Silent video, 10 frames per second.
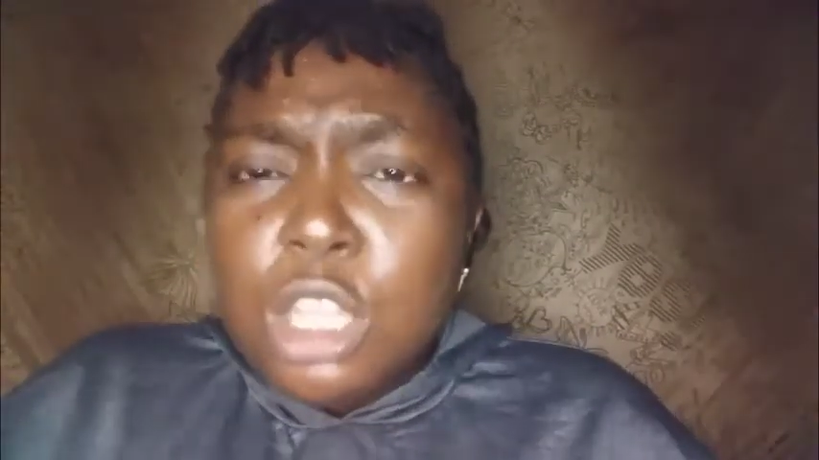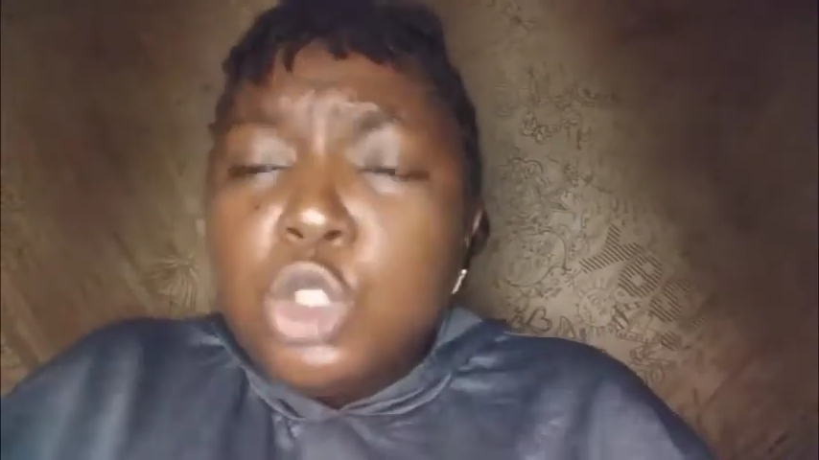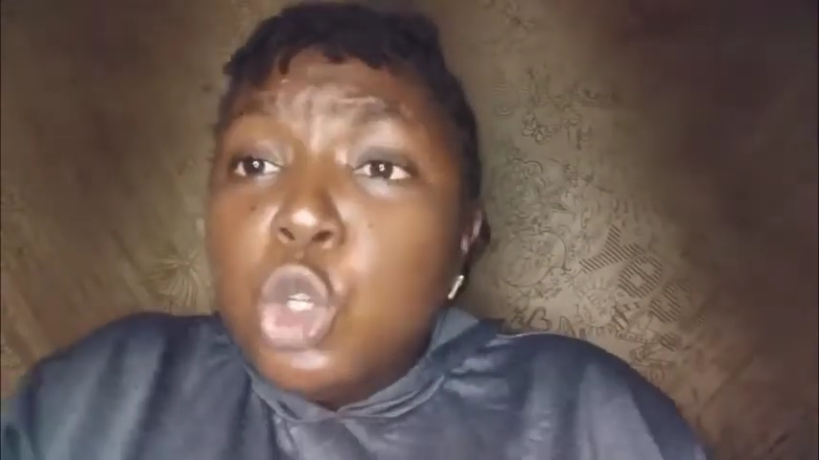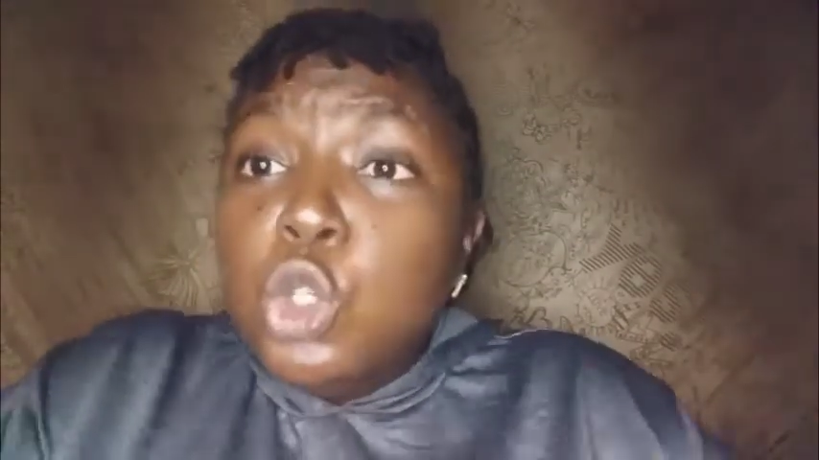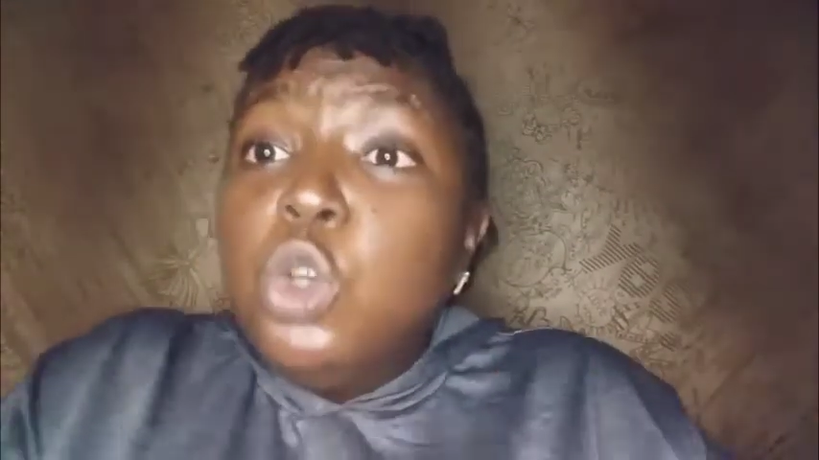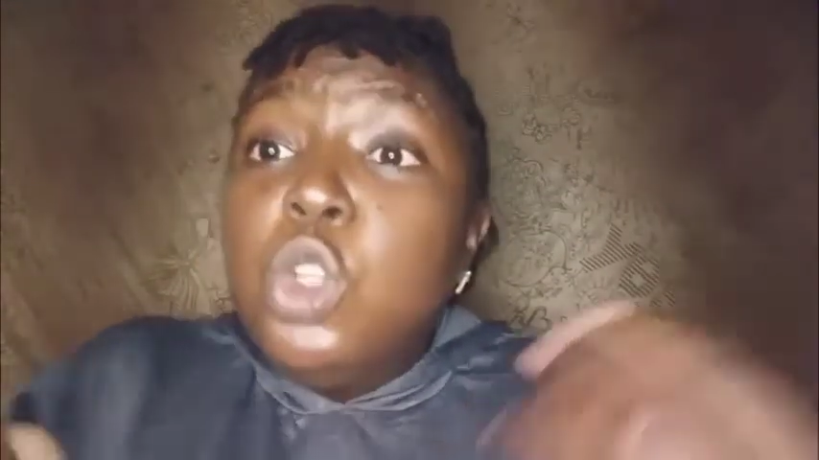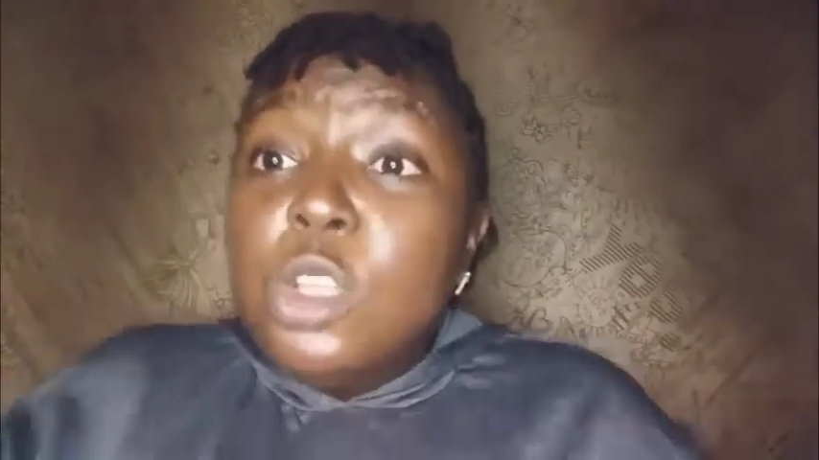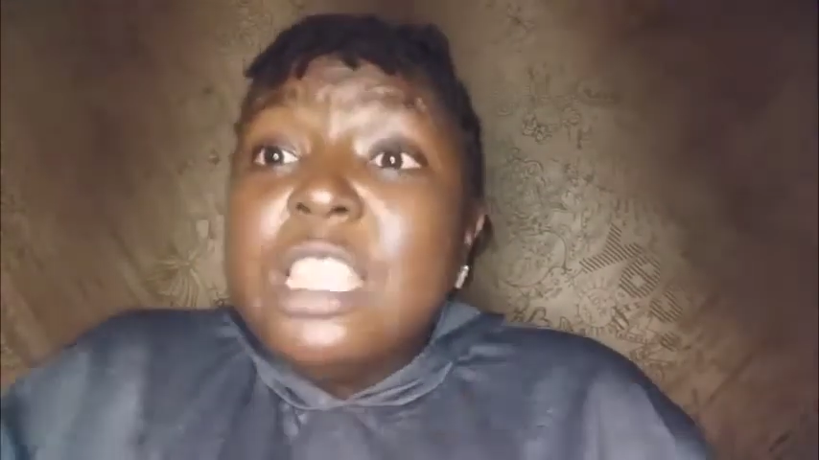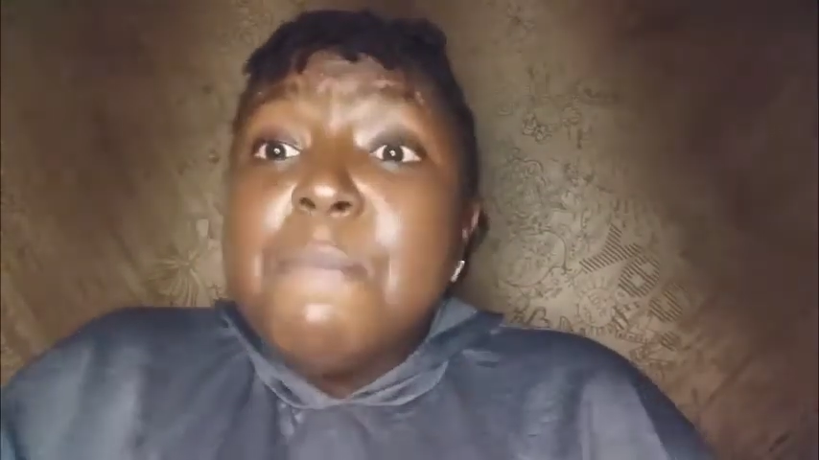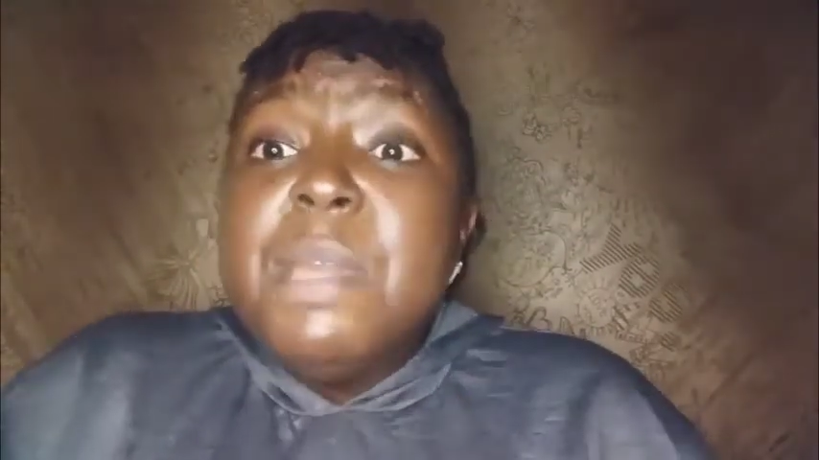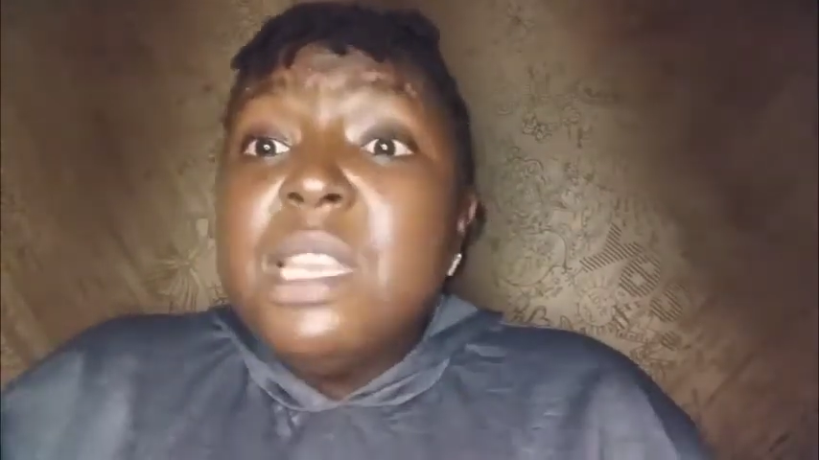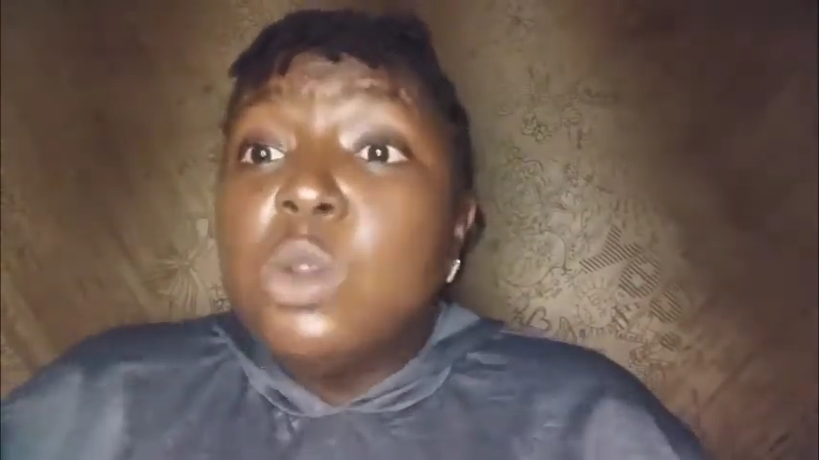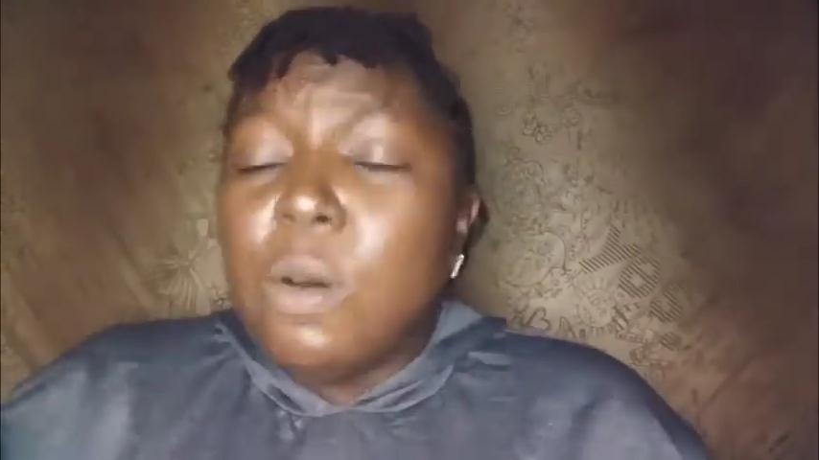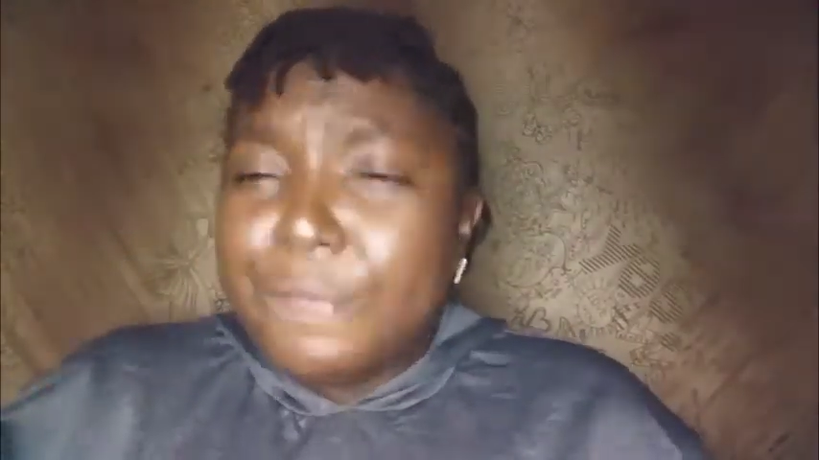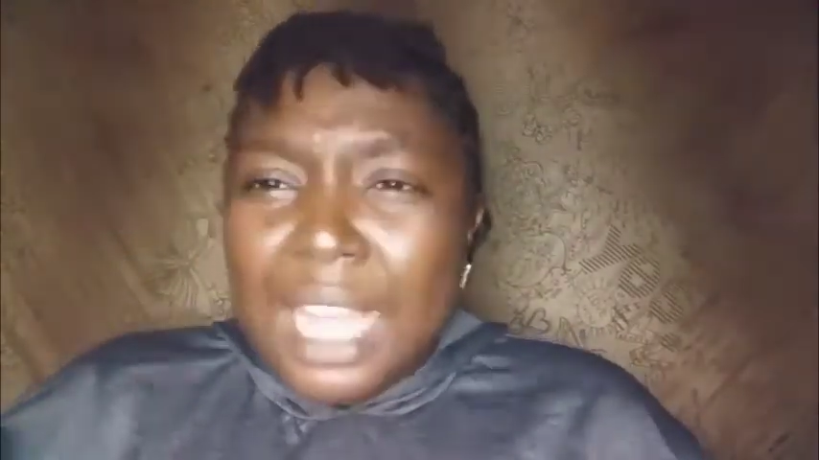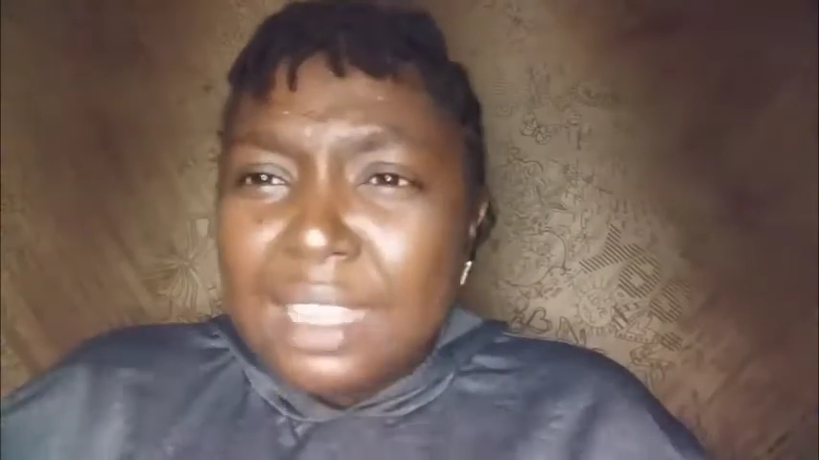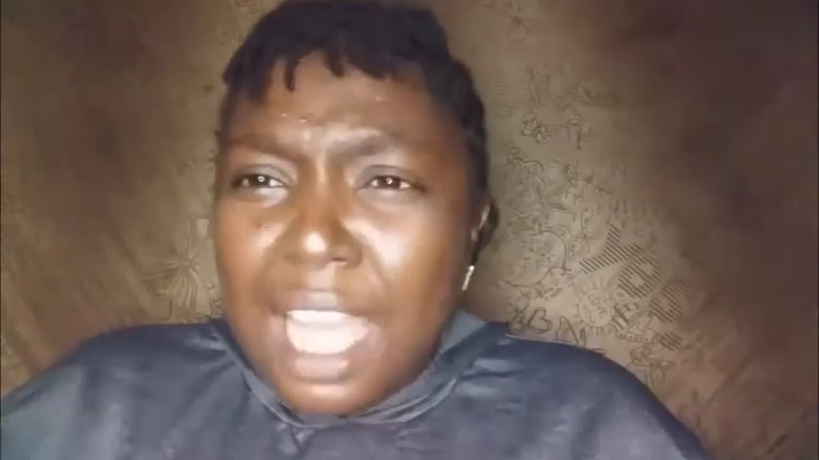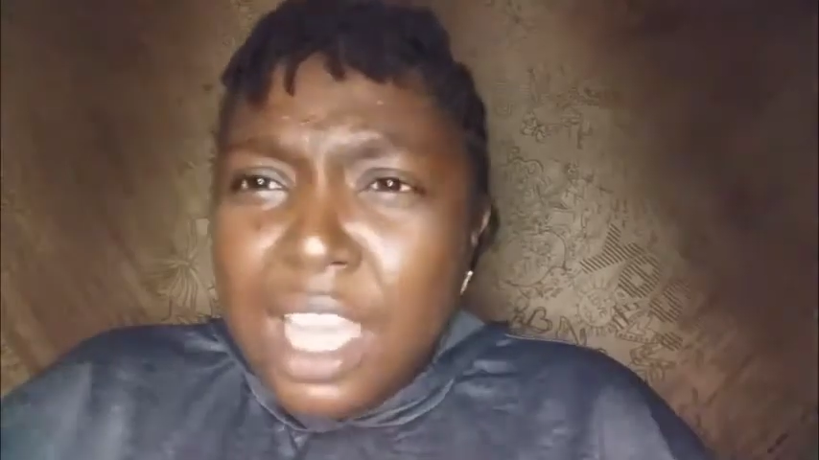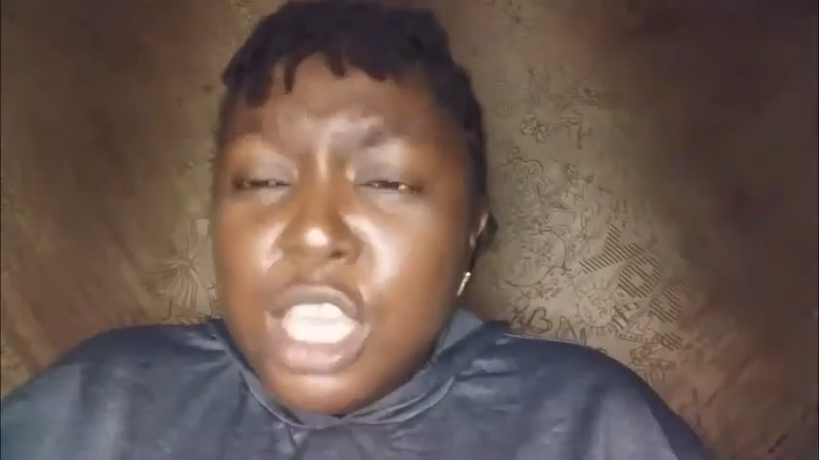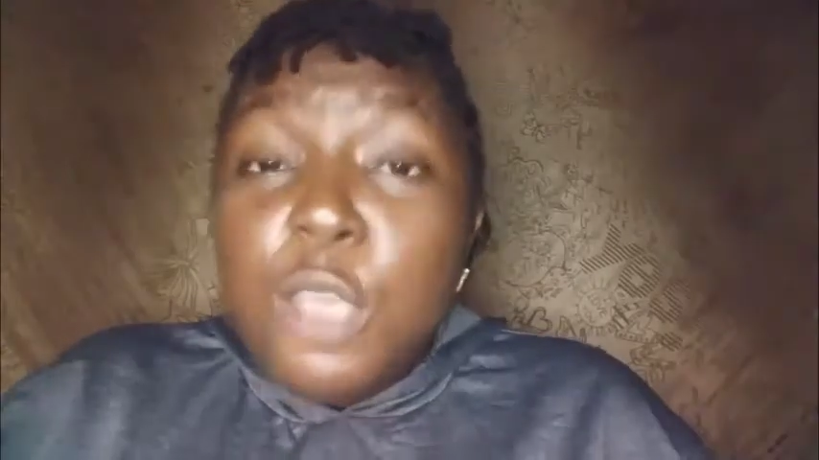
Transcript: Do you know the meaning of Dada?